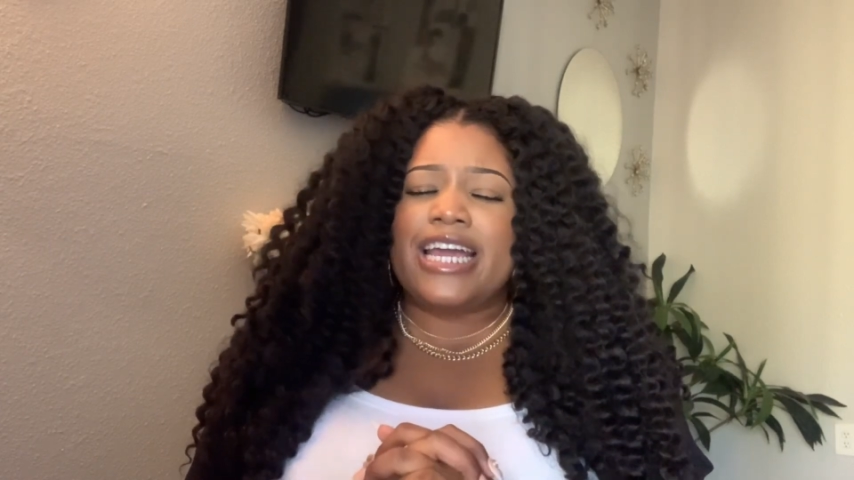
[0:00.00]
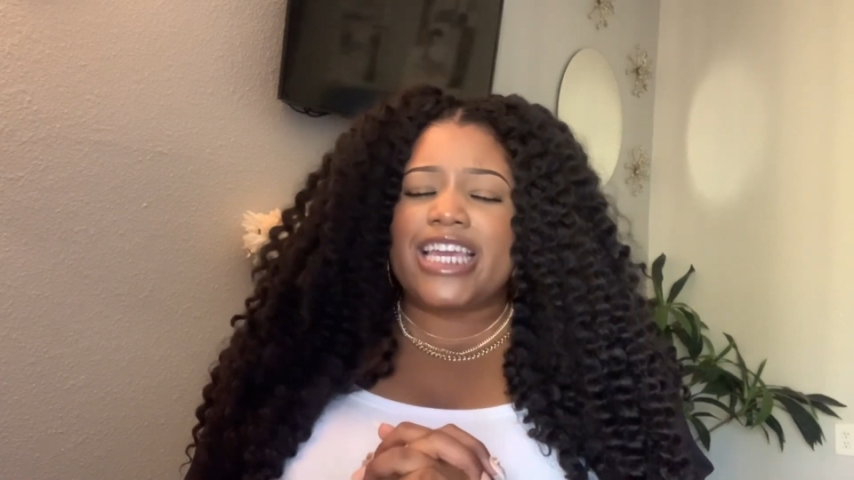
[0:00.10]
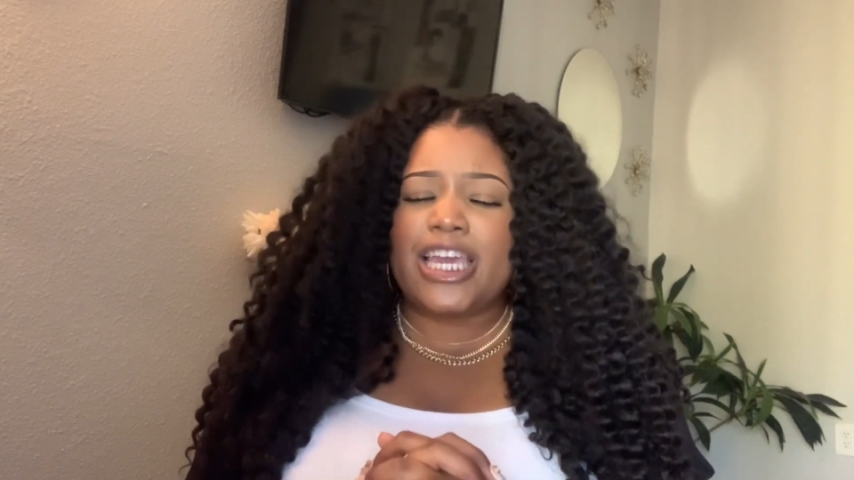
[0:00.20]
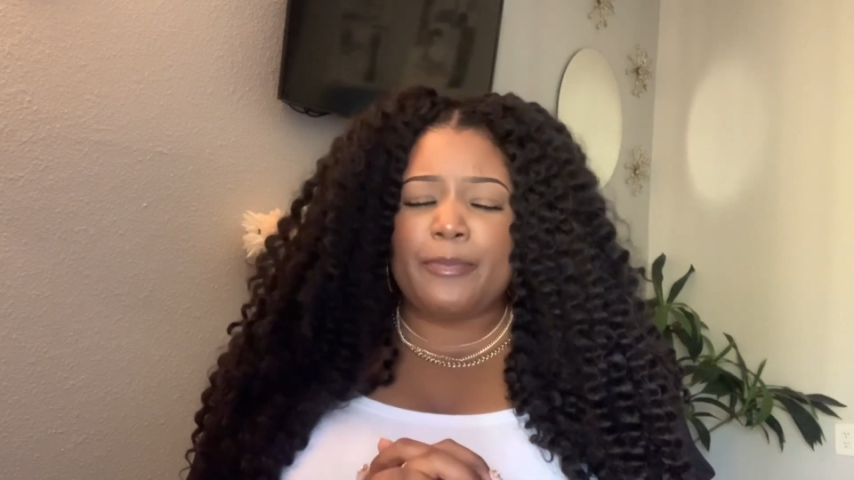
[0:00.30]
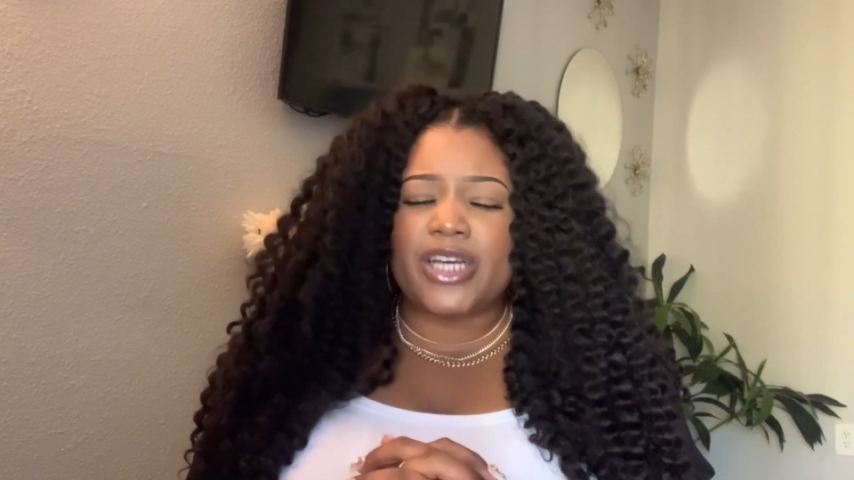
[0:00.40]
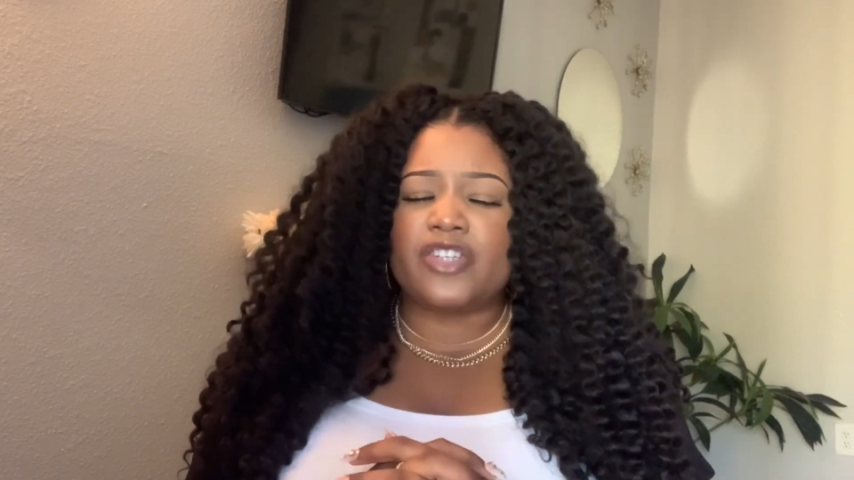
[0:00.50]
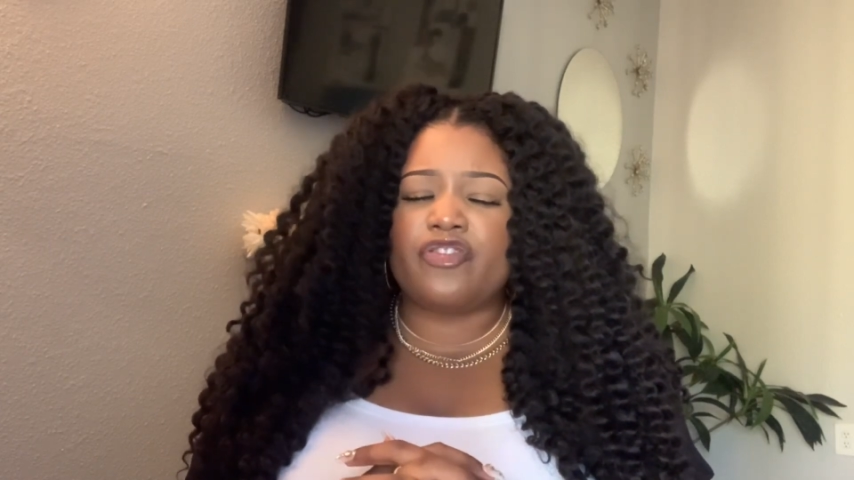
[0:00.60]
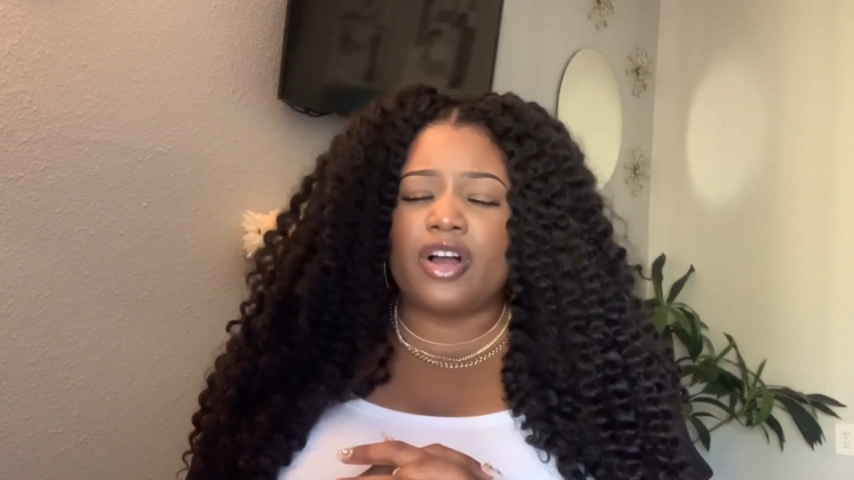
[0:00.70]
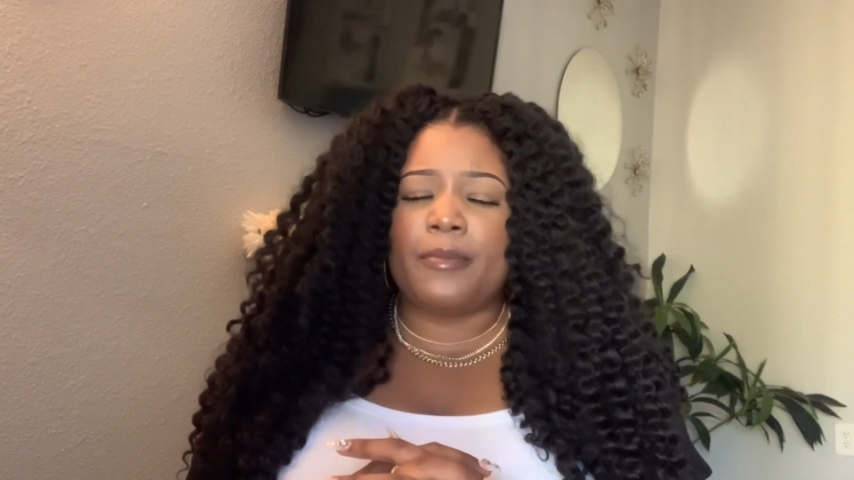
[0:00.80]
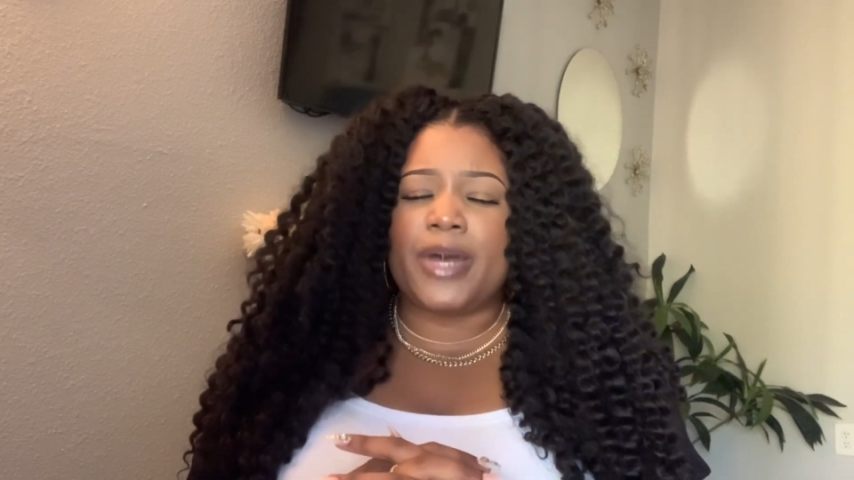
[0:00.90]
keep us
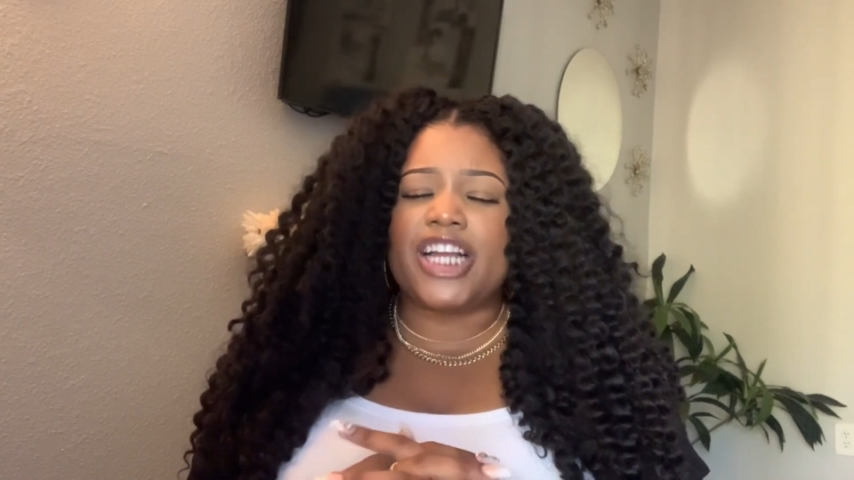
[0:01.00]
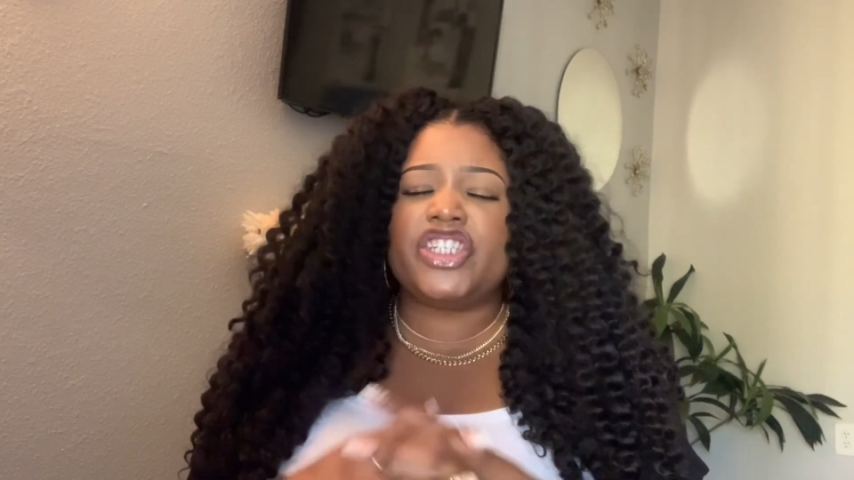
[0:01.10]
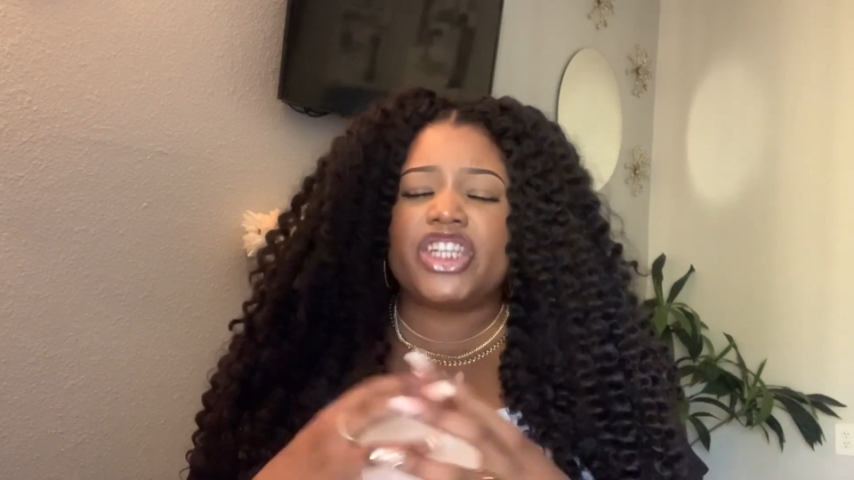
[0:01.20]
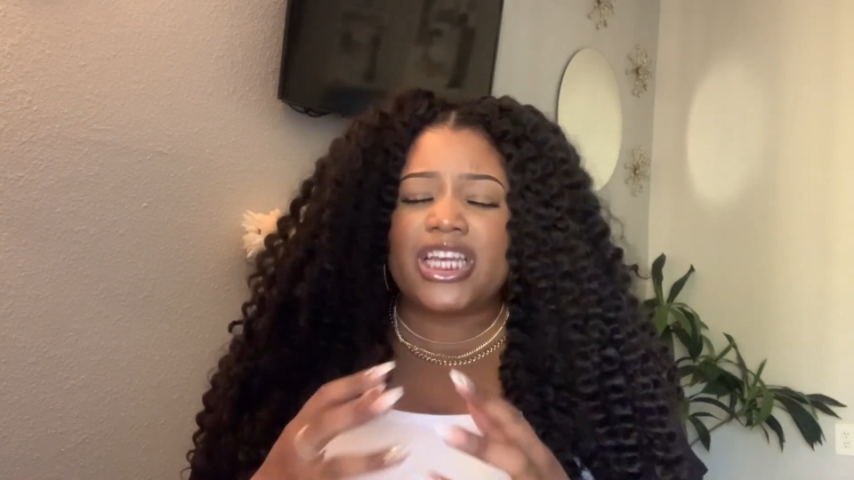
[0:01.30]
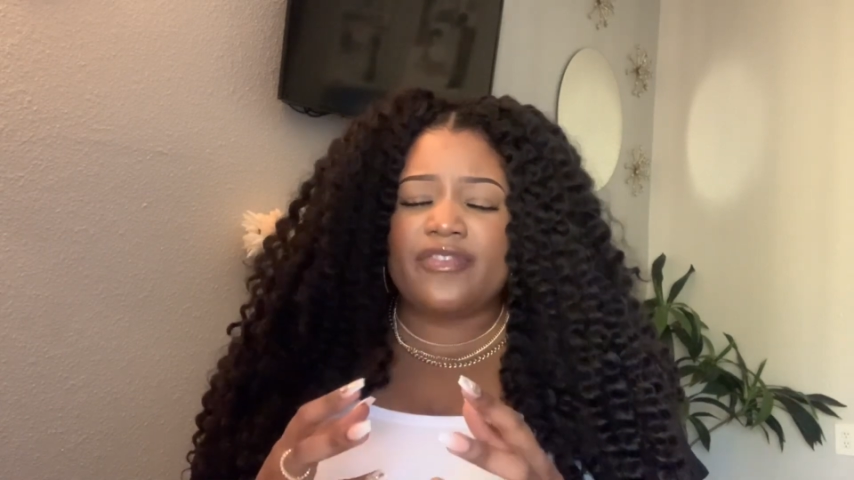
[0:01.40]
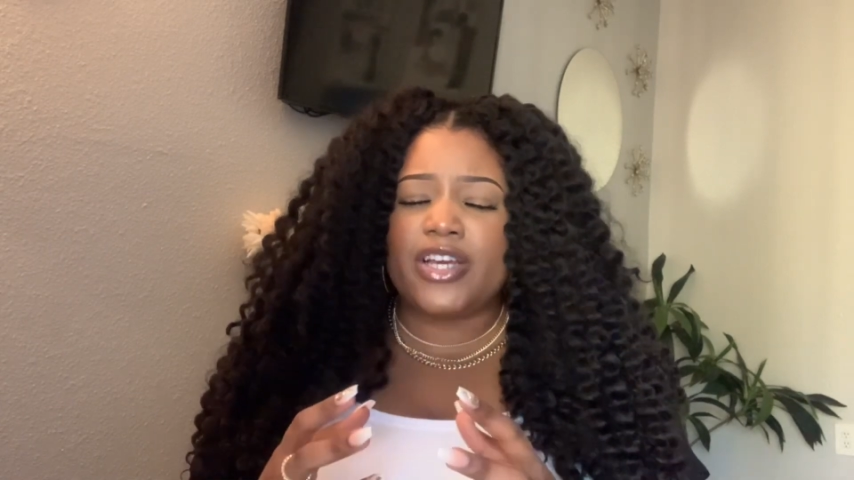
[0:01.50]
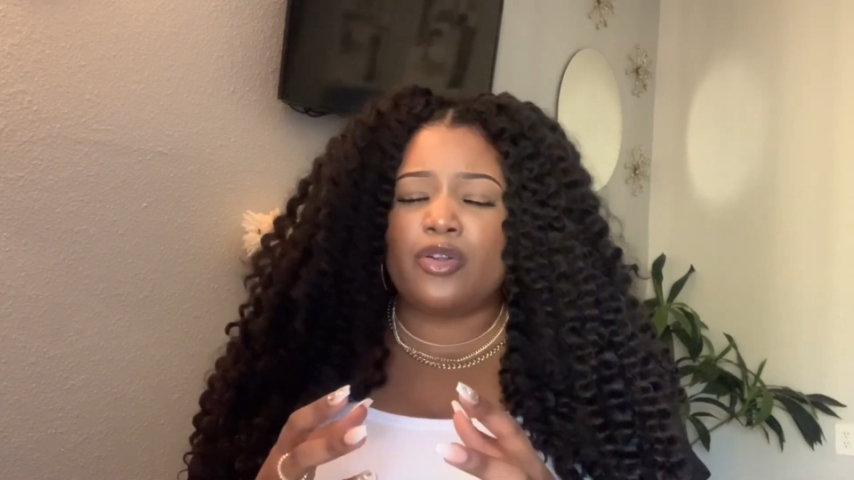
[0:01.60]
from achieving,